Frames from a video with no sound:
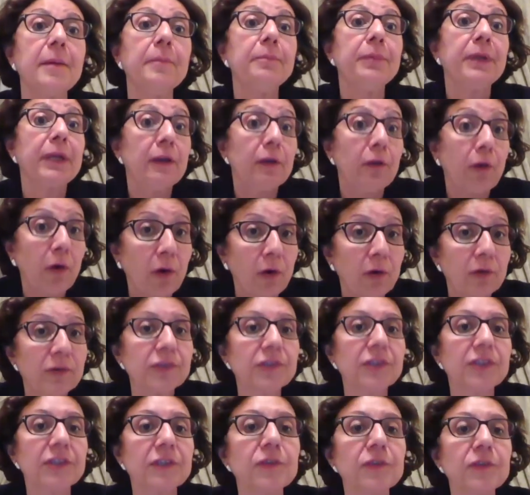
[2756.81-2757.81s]
belongs
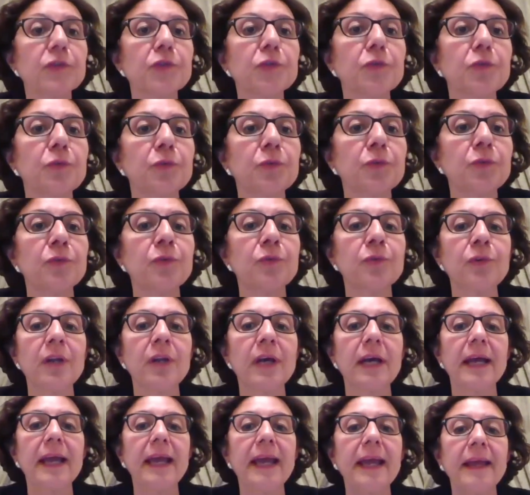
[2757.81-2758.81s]
in school
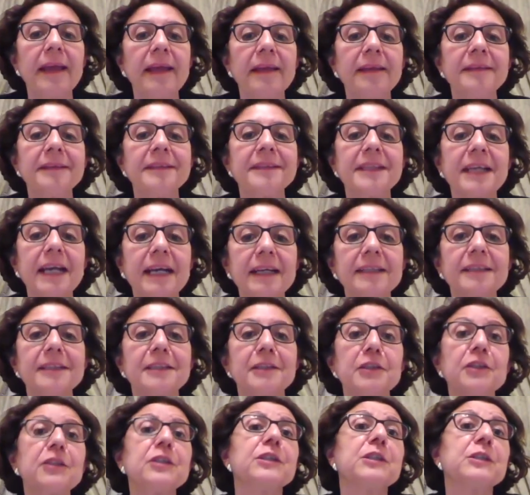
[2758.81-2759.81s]
and that
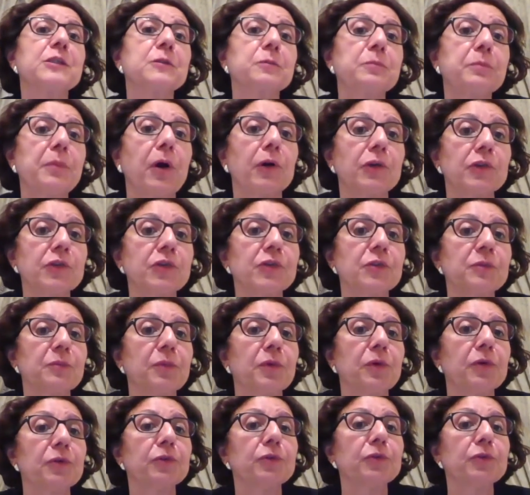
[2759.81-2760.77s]
it is possible